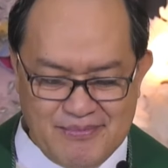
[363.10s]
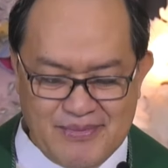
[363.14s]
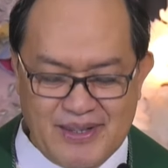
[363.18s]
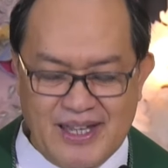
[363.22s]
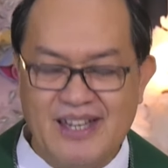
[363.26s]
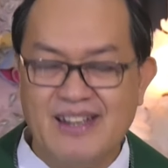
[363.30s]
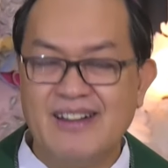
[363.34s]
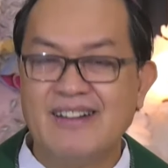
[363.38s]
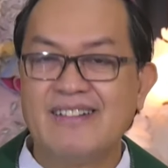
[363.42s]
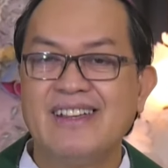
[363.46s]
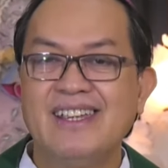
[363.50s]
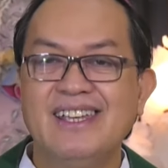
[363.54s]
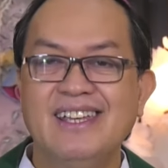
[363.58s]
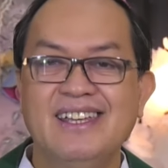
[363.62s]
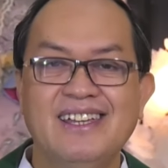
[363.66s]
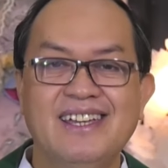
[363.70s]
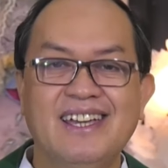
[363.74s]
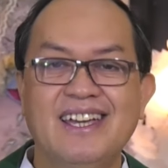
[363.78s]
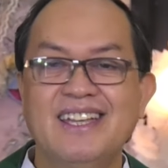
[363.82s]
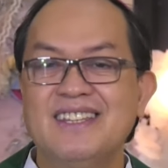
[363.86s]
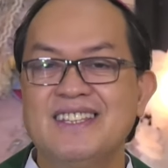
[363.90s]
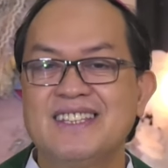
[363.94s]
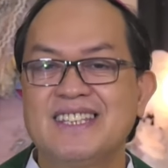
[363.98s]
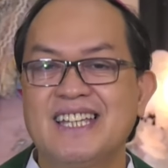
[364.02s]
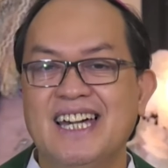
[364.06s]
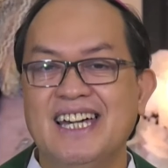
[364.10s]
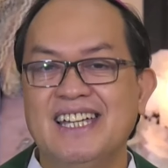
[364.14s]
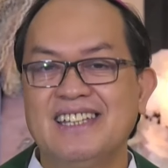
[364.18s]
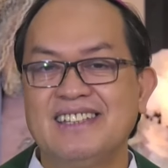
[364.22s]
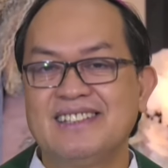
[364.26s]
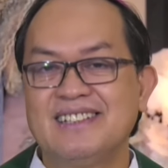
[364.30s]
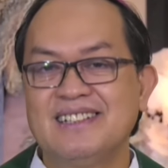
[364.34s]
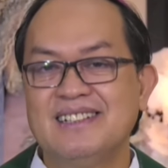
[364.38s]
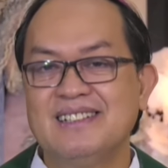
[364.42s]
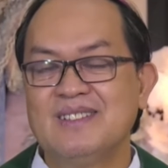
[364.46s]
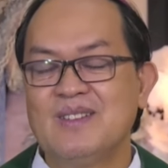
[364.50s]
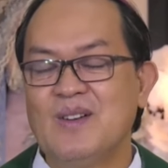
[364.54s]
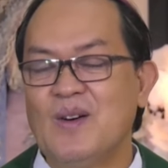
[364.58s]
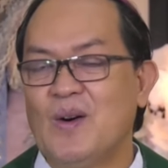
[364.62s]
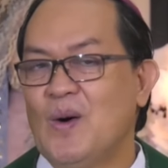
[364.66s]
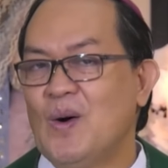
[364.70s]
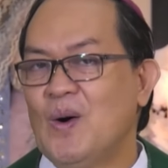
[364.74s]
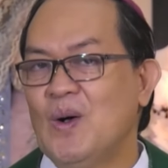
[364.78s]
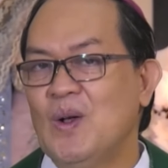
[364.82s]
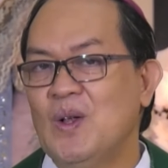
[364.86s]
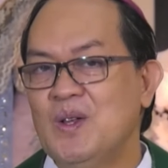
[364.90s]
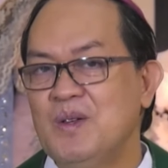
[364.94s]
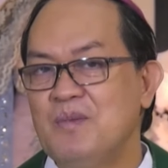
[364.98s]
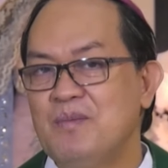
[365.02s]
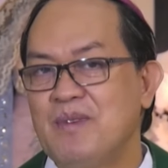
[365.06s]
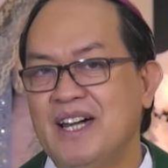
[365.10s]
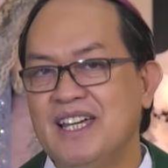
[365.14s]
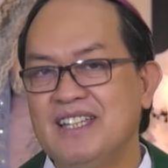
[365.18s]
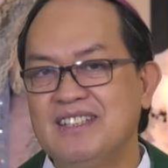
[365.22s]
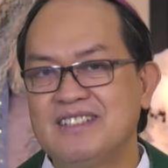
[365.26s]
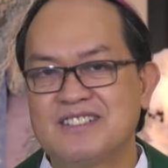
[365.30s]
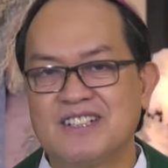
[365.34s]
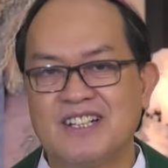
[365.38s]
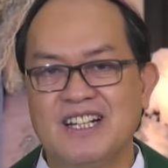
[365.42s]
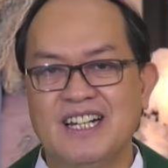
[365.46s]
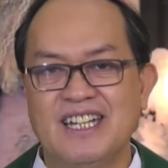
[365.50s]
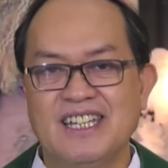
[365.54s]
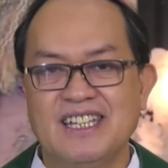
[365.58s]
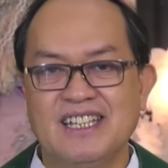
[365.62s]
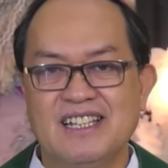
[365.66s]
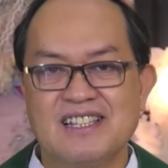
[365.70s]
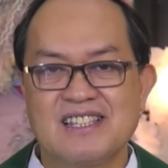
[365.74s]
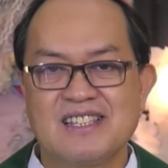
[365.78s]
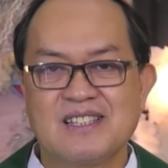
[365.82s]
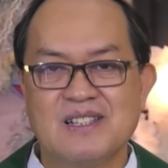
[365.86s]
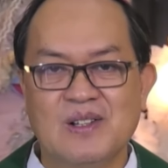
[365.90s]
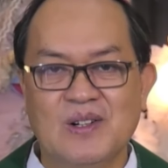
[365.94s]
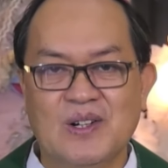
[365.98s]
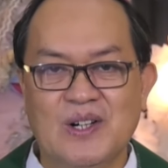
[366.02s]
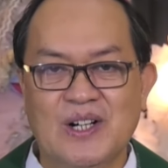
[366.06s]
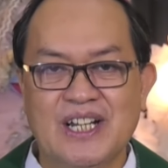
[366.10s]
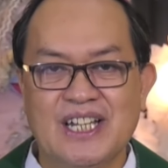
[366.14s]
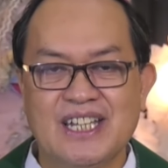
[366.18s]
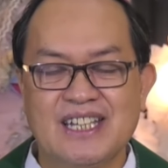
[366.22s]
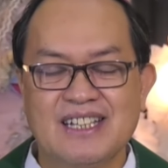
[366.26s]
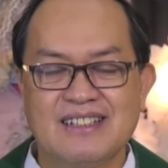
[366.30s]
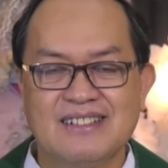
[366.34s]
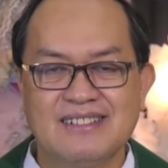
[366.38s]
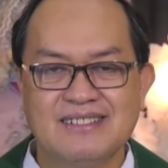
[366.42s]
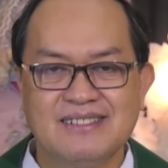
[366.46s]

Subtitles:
Mary entitled, All My Trials, Lord?